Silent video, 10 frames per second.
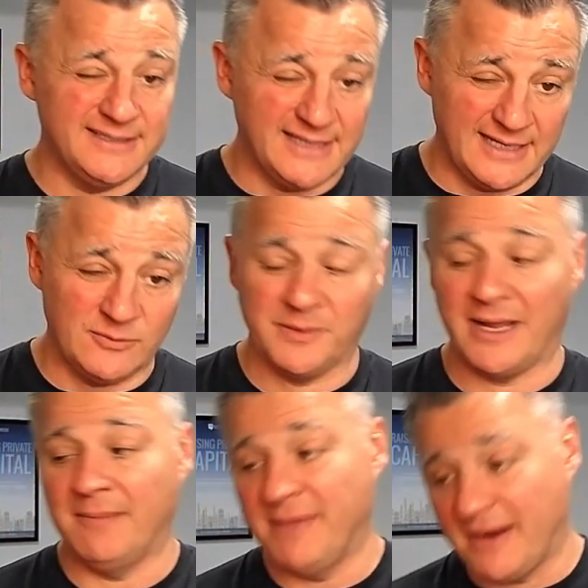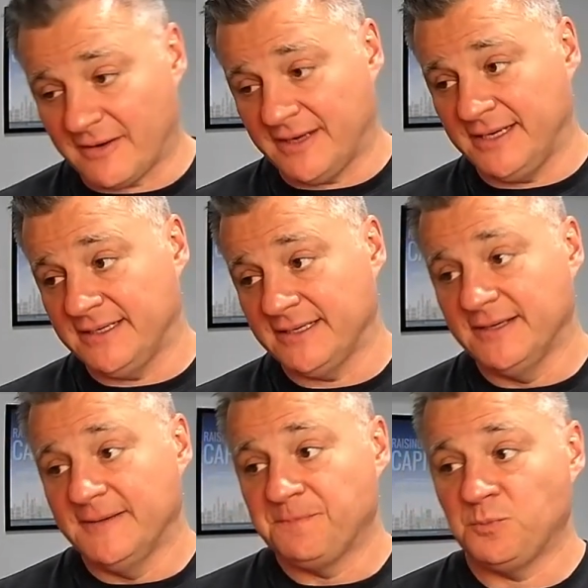And then when we got married,
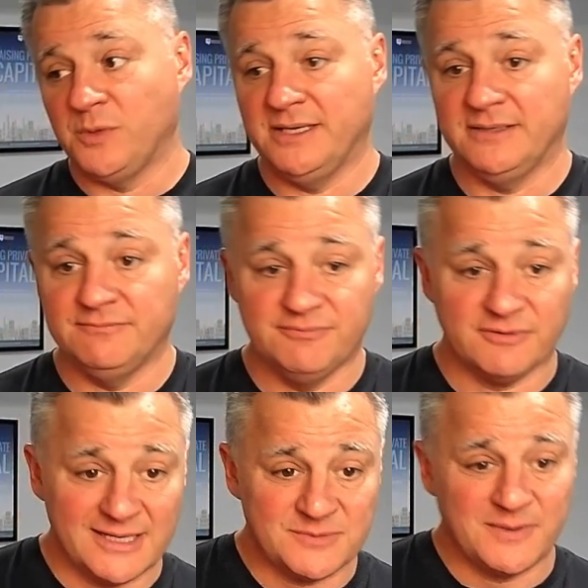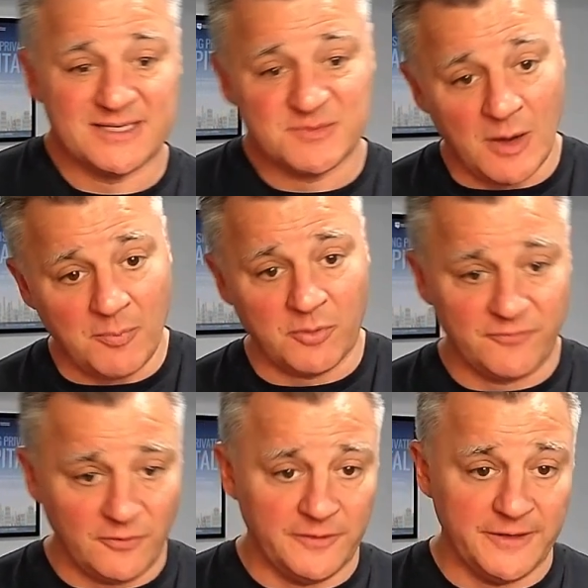we realized we had a small
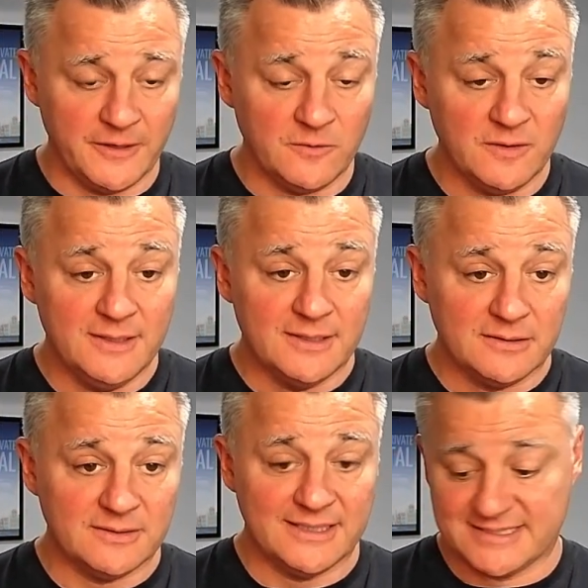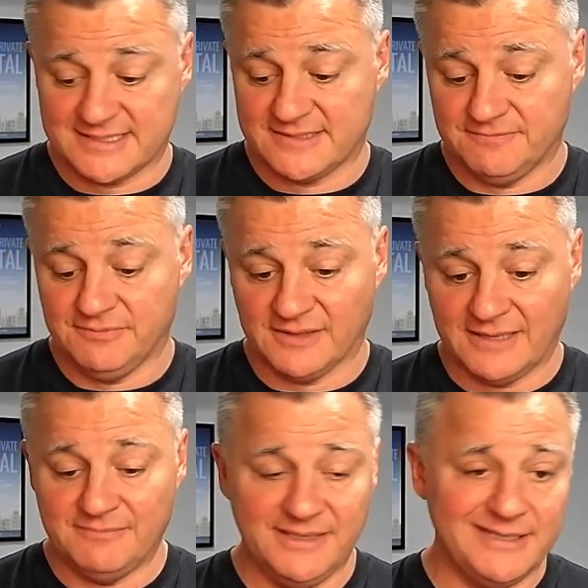portfolio. Let
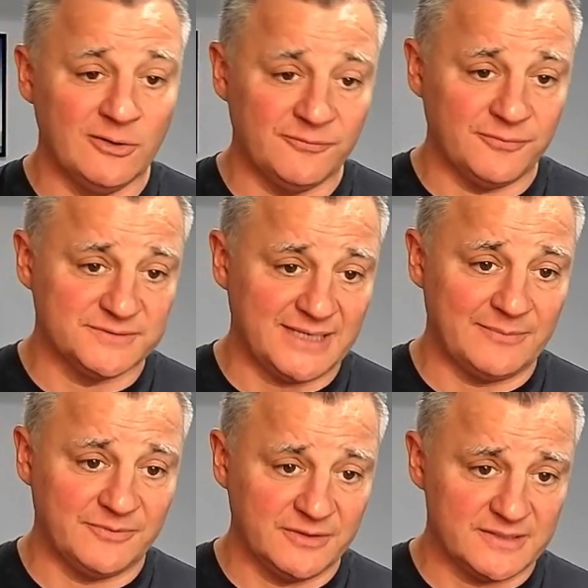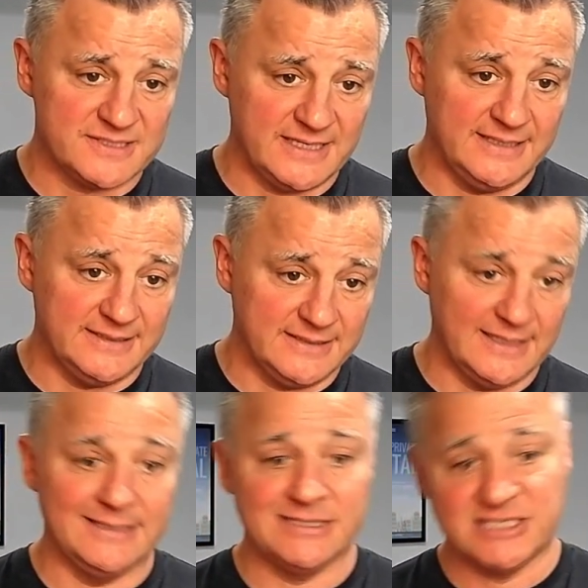me go full-time real estate
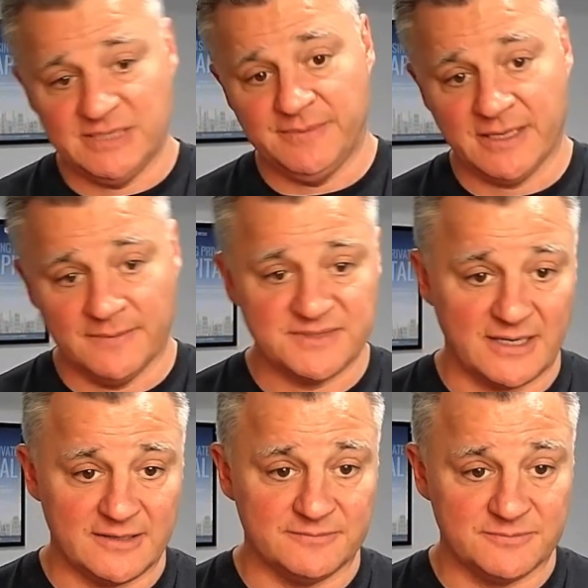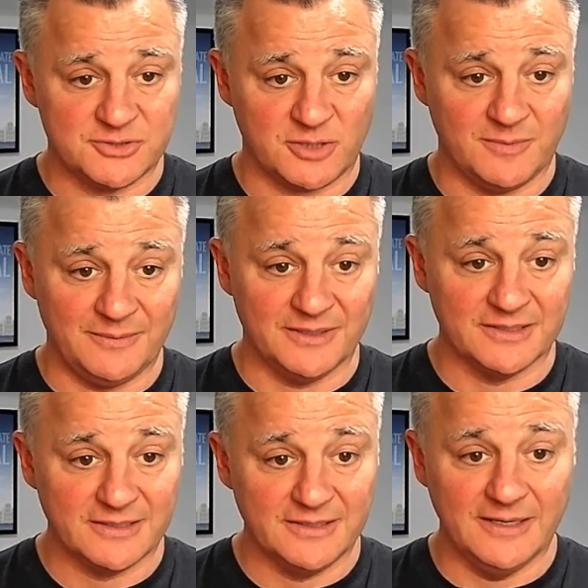and she becomes our sugar
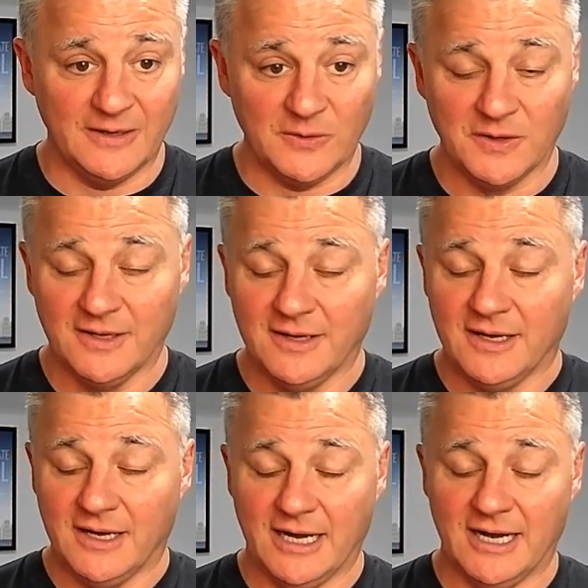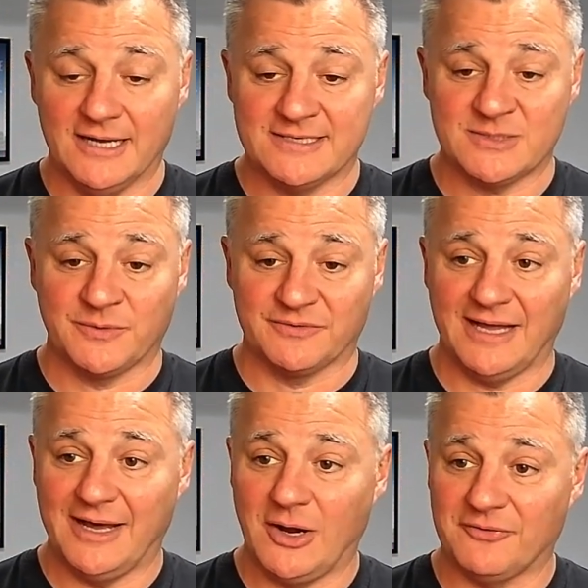mama, So we
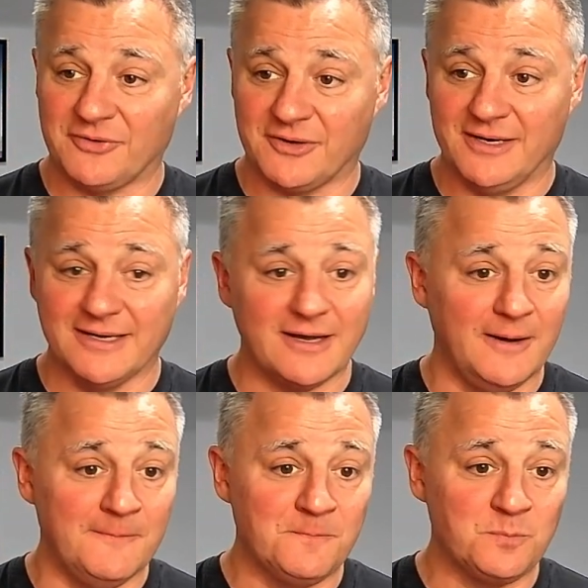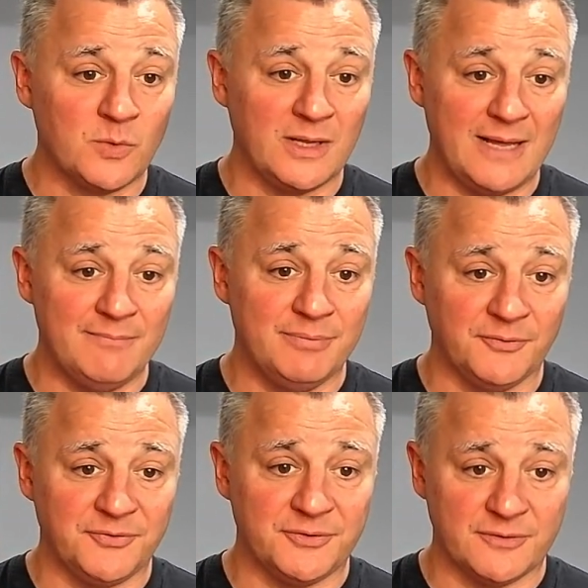relied off her income while I
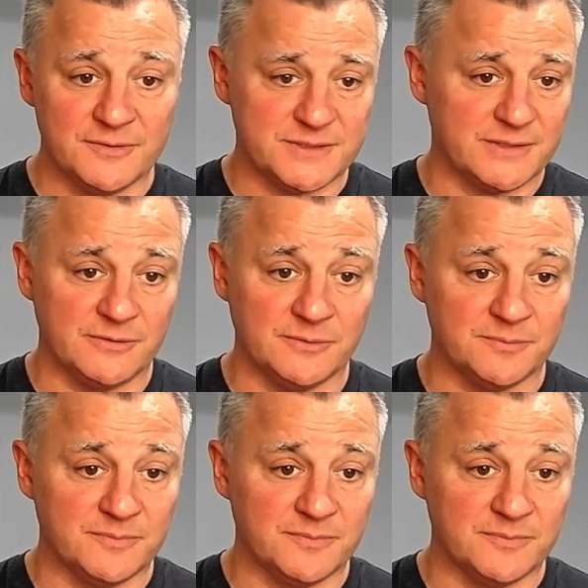built the DeRosa Group.